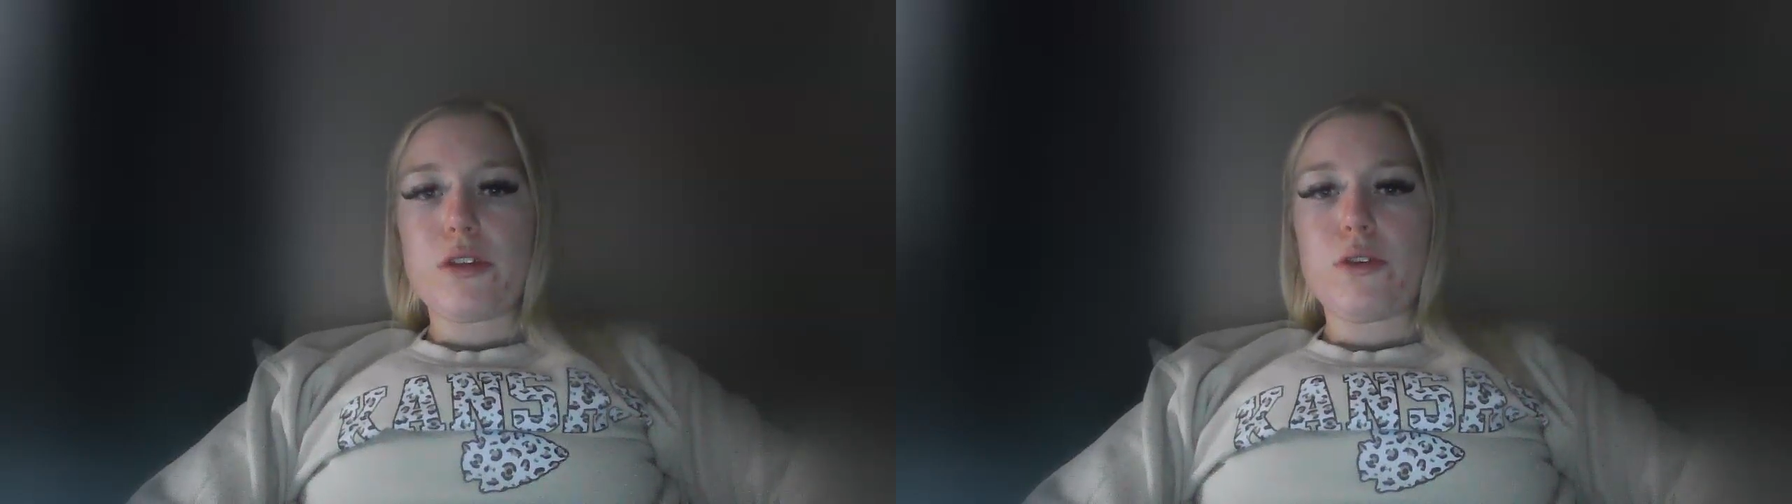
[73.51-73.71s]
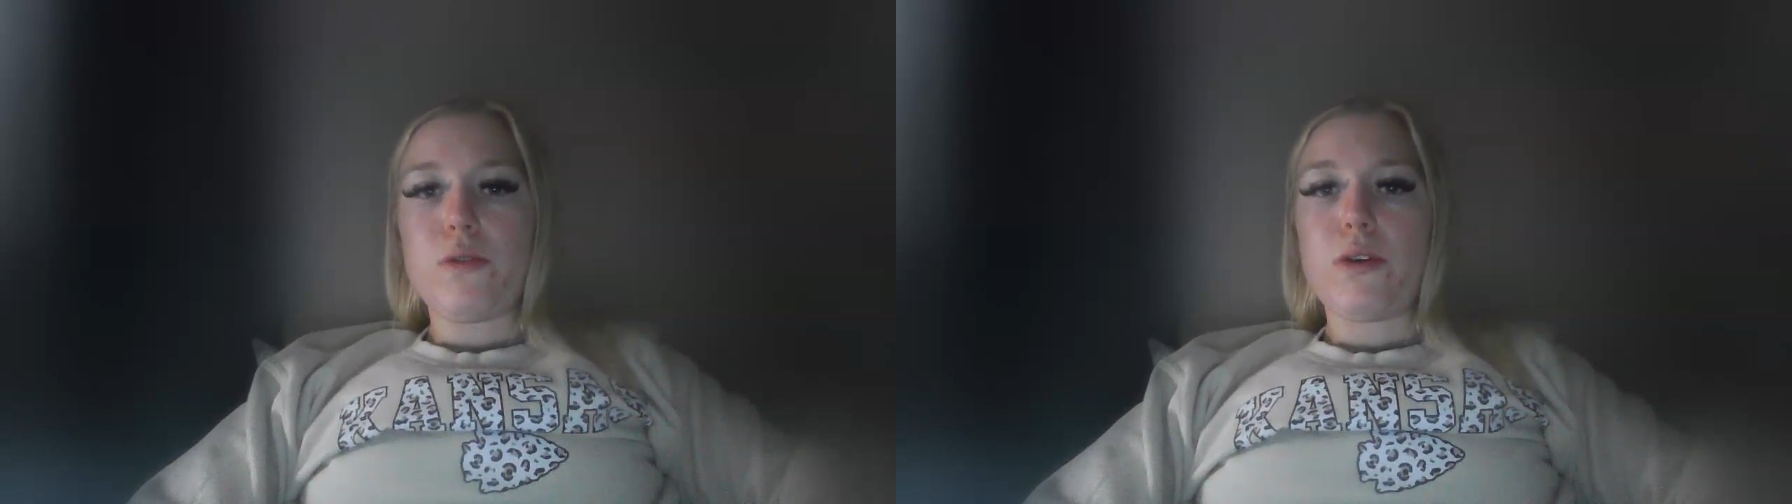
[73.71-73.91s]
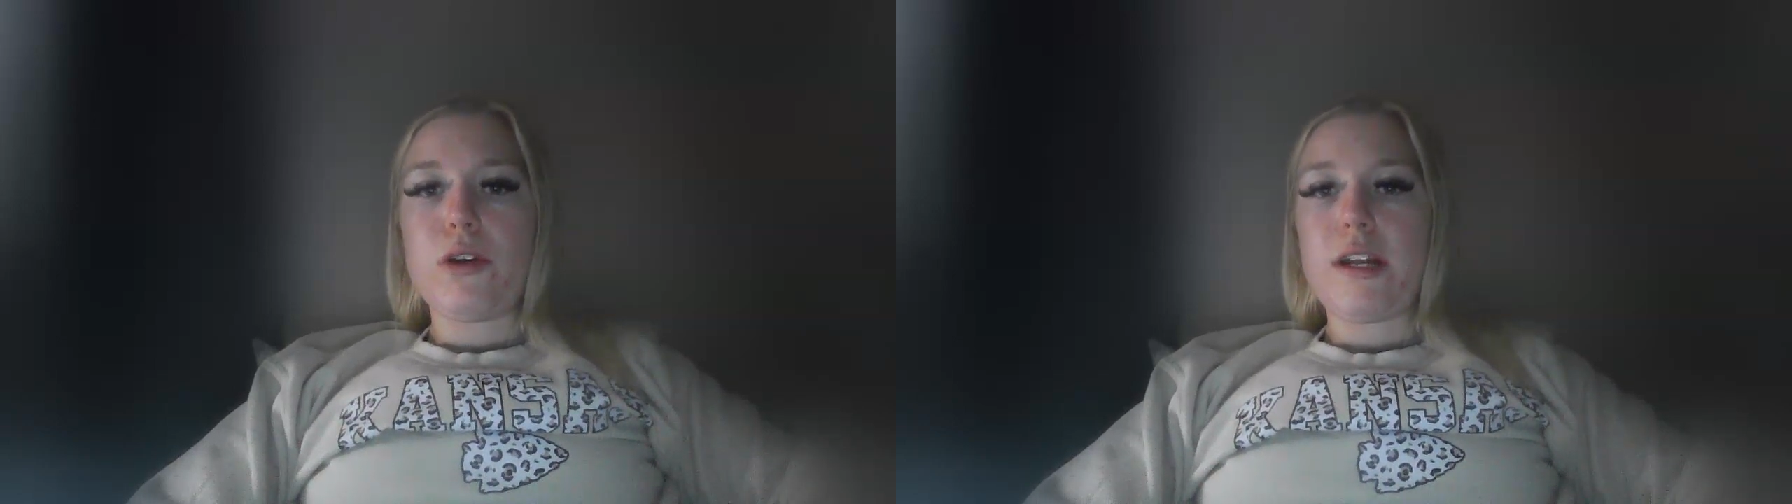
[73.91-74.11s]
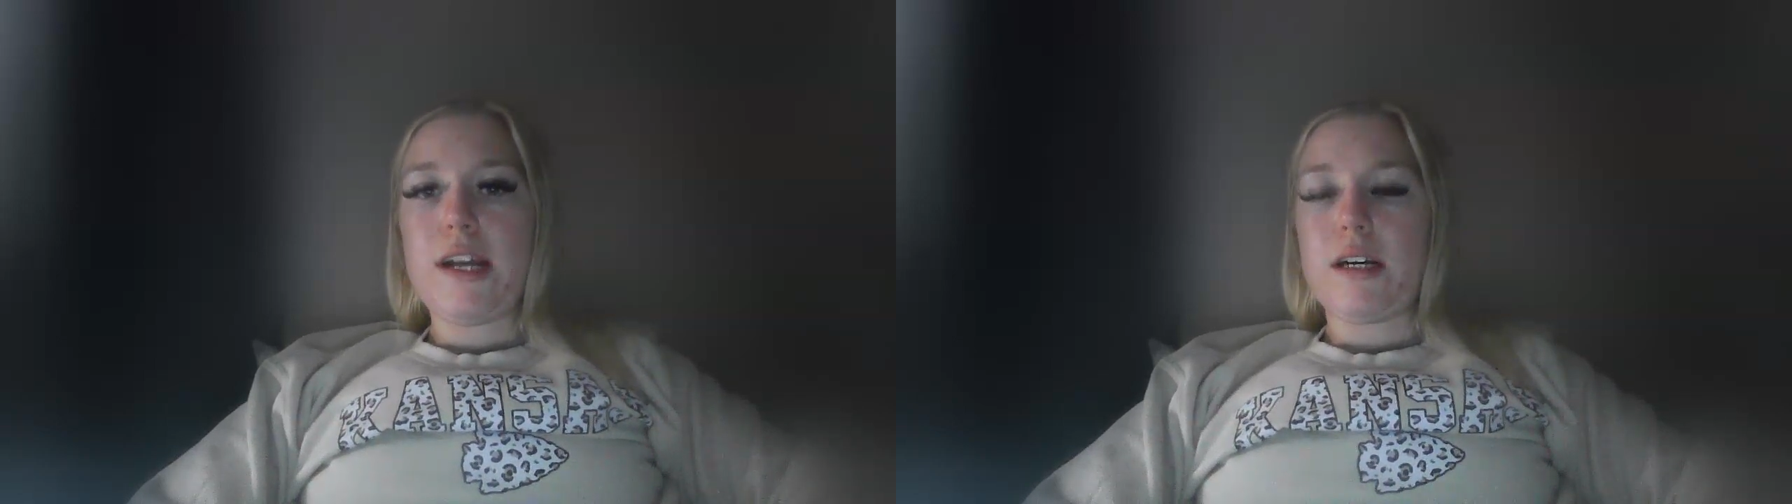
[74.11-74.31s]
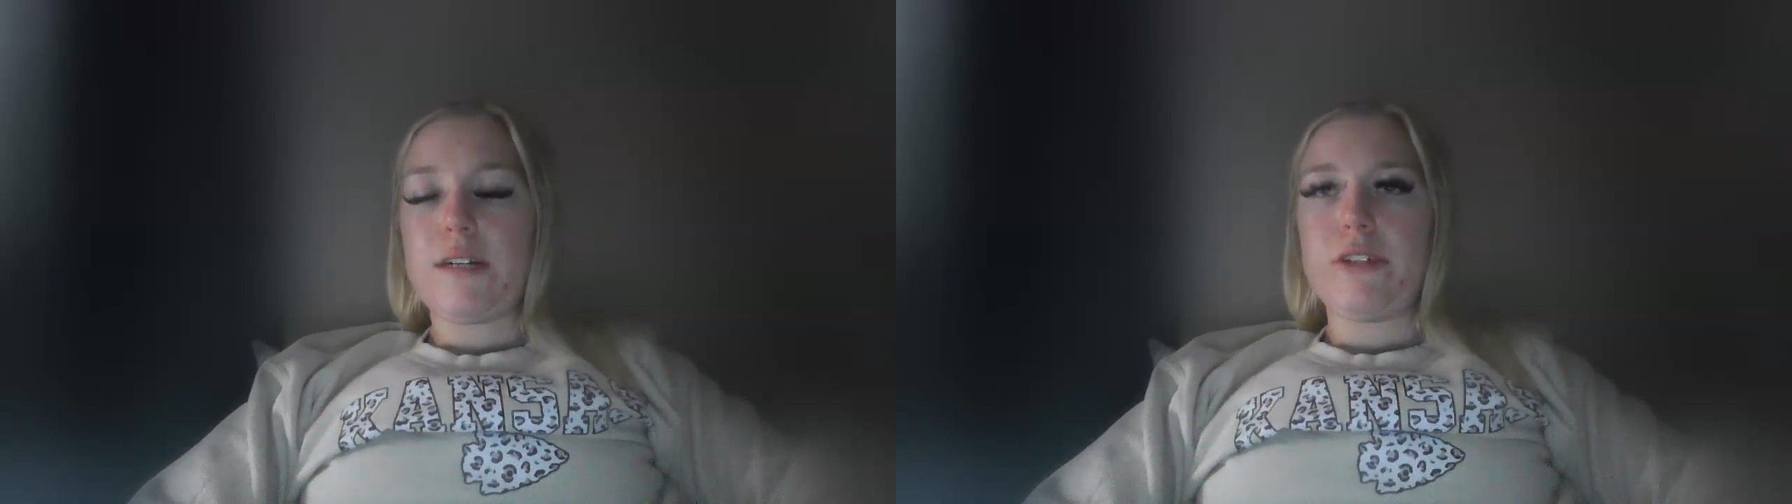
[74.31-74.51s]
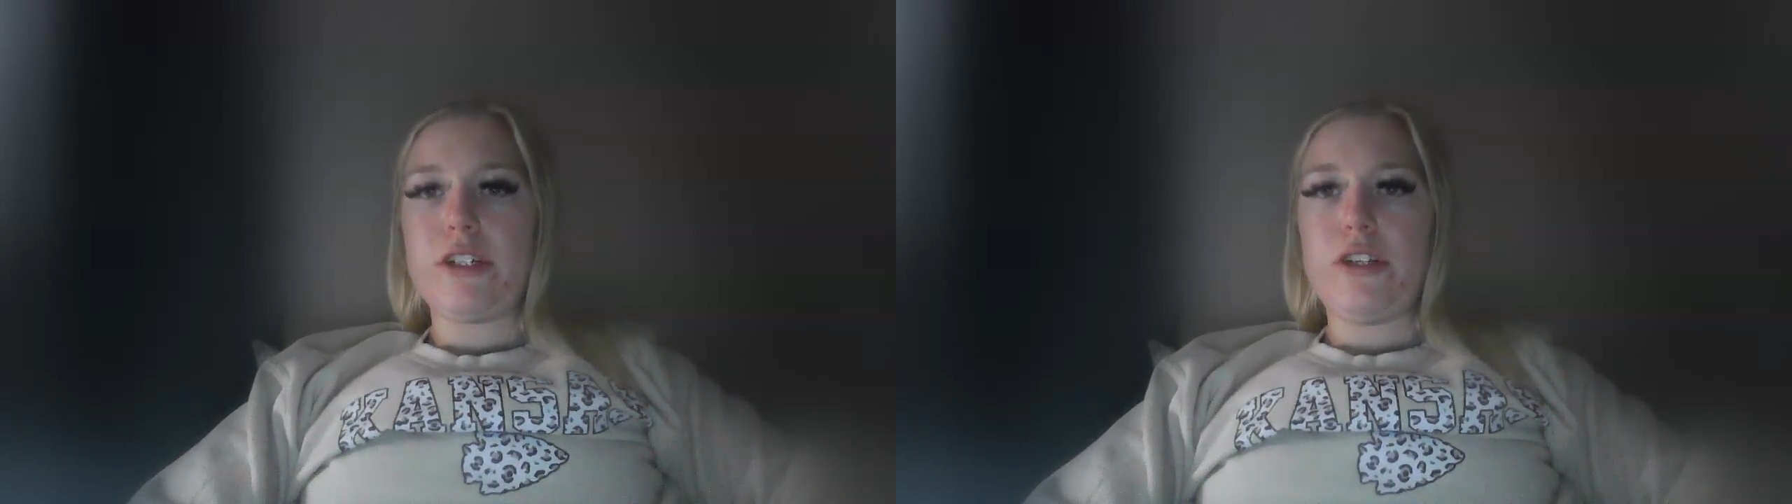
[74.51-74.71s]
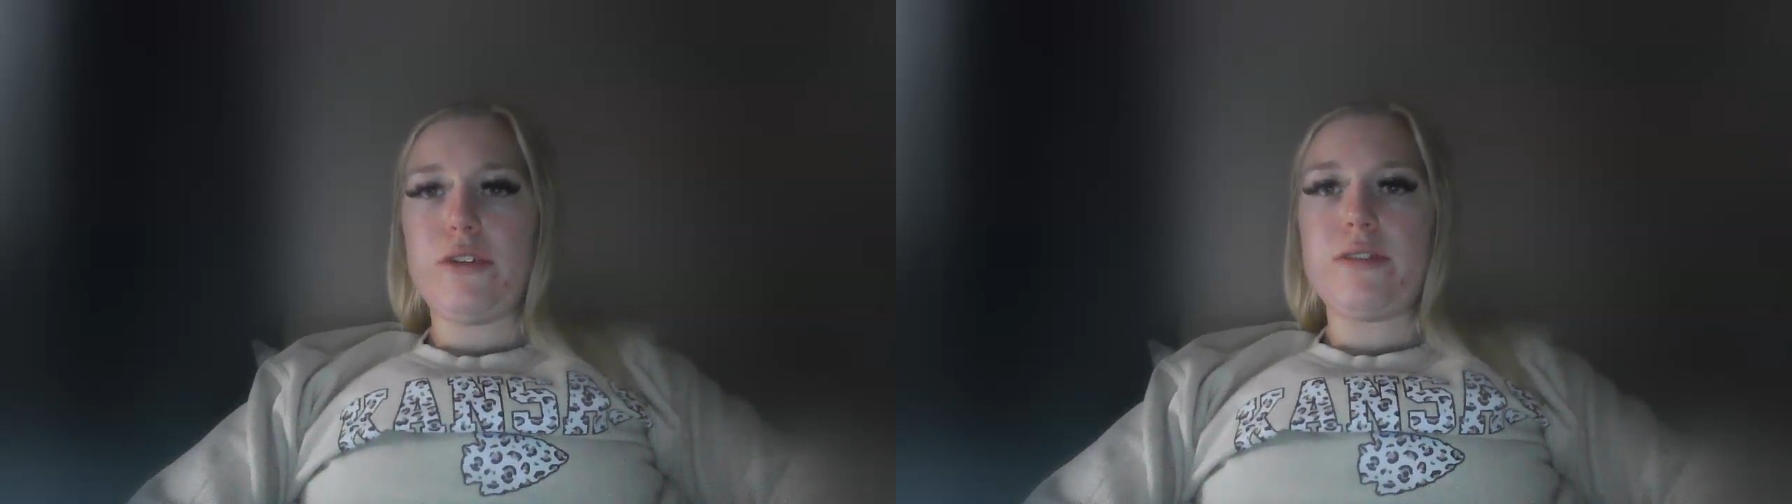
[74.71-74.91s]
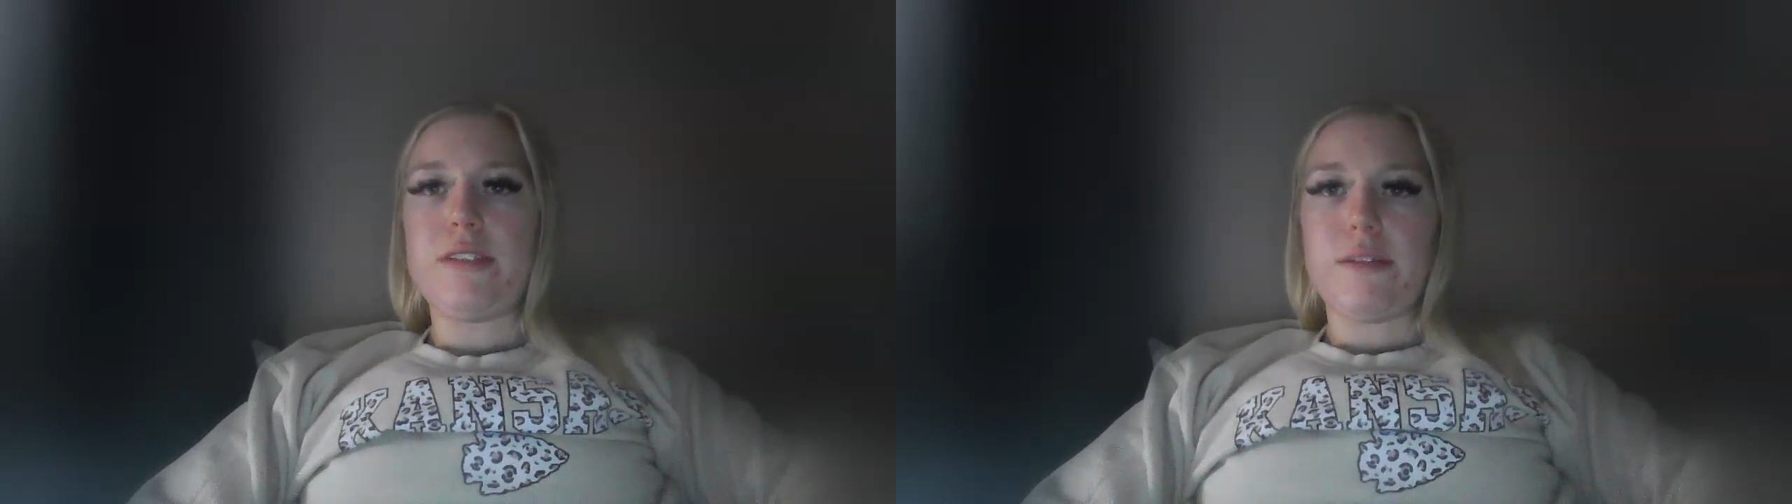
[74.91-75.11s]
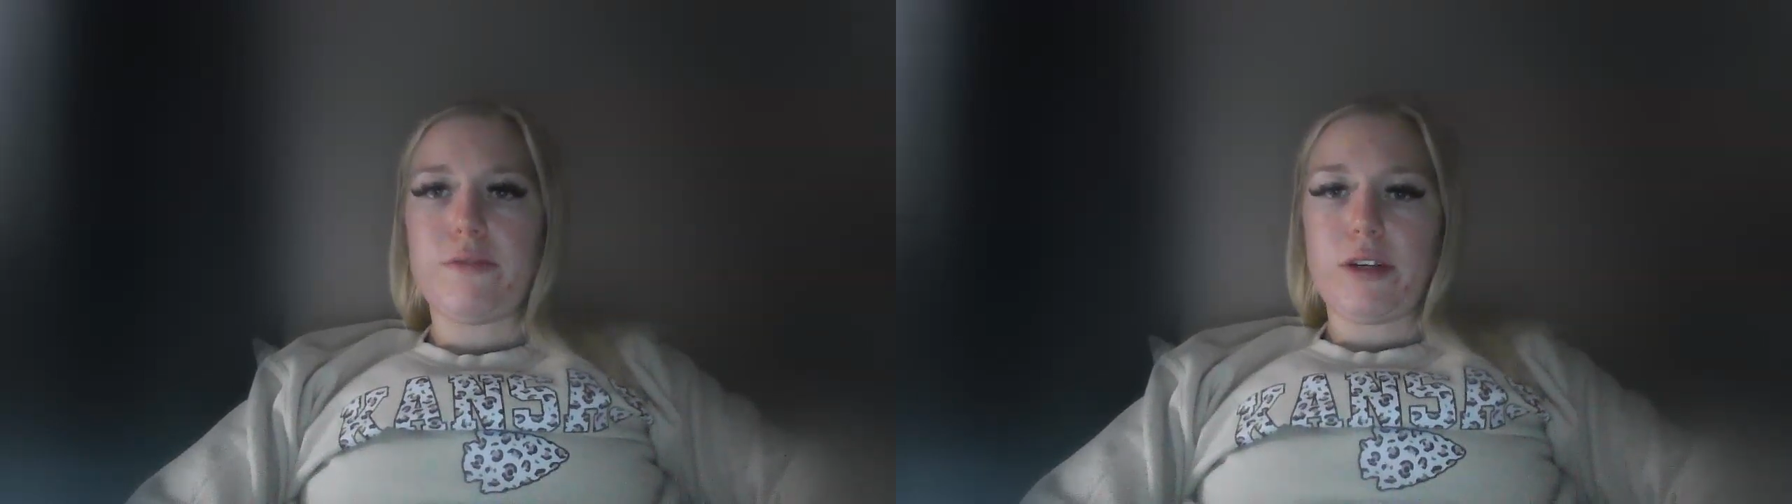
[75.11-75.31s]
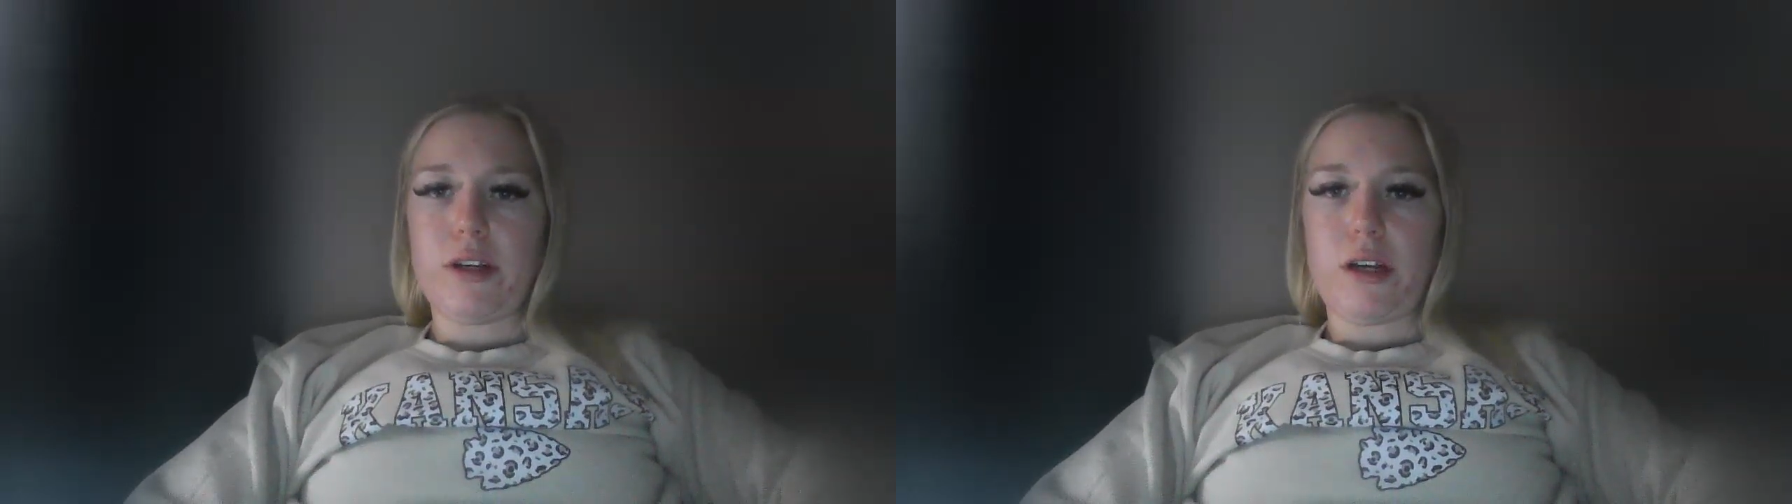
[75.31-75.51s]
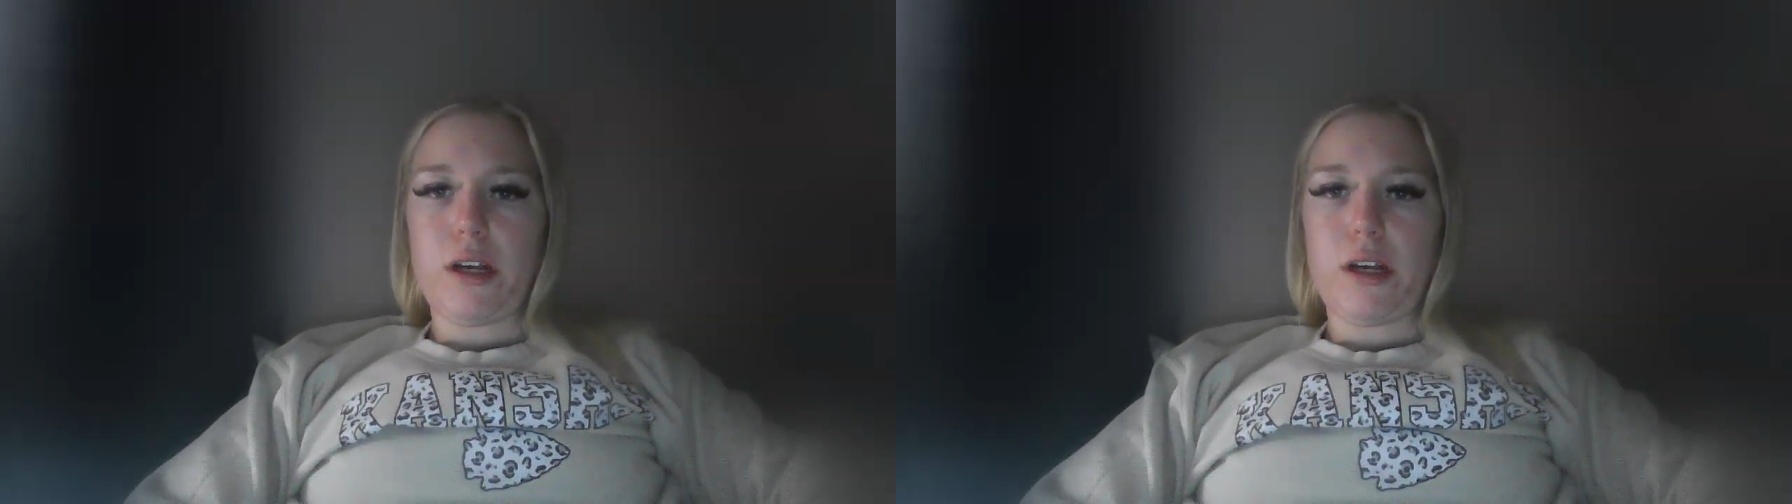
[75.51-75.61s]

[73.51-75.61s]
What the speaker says: you could, however, use different